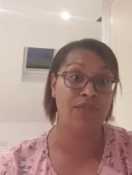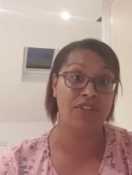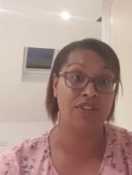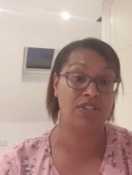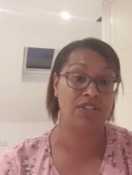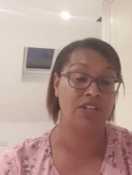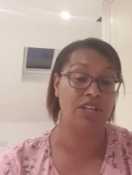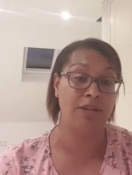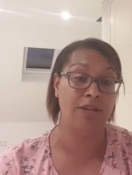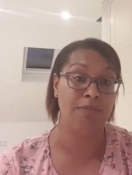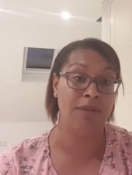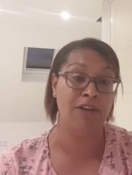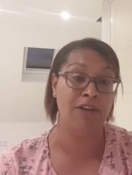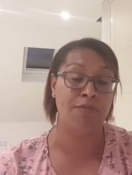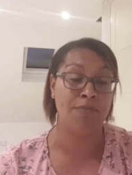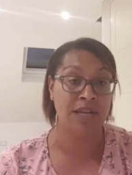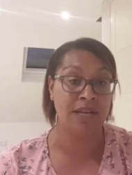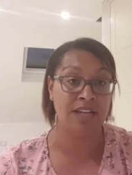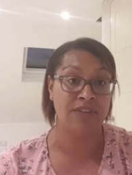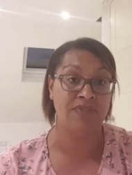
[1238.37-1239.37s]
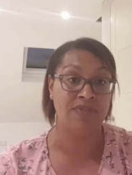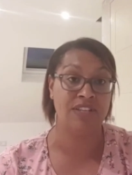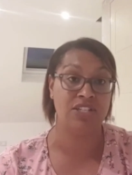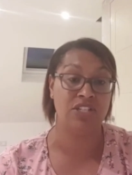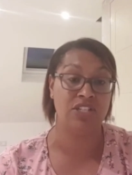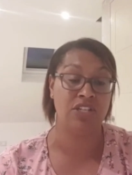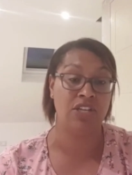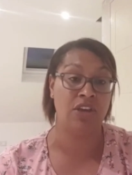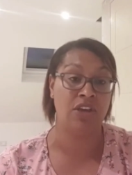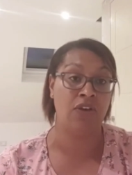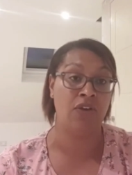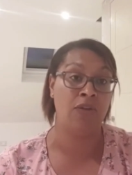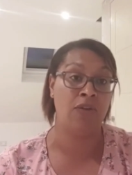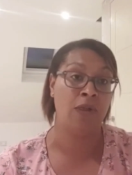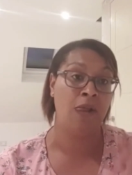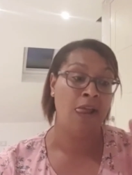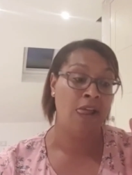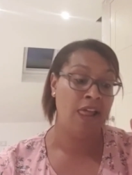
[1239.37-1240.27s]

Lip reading: that's going to be of benefit to you.